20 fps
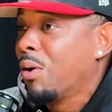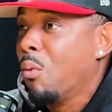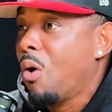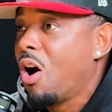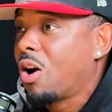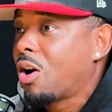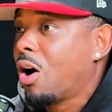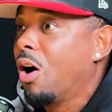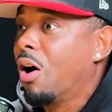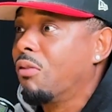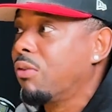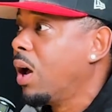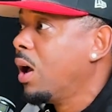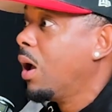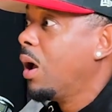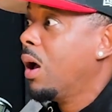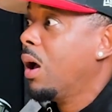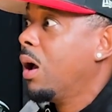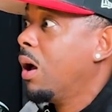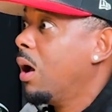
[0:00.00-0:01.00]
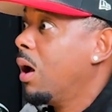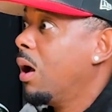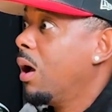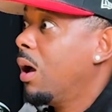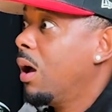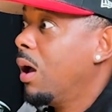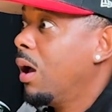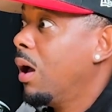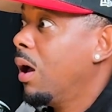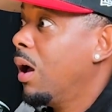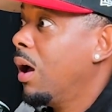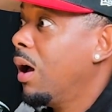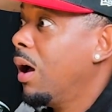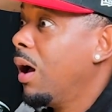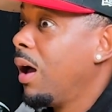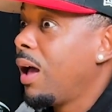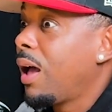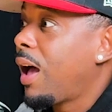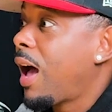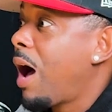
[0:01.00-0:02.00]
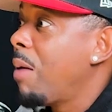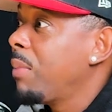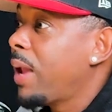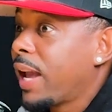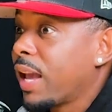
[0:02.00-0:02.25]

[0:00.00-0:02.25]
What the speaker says: walk off. I'm like,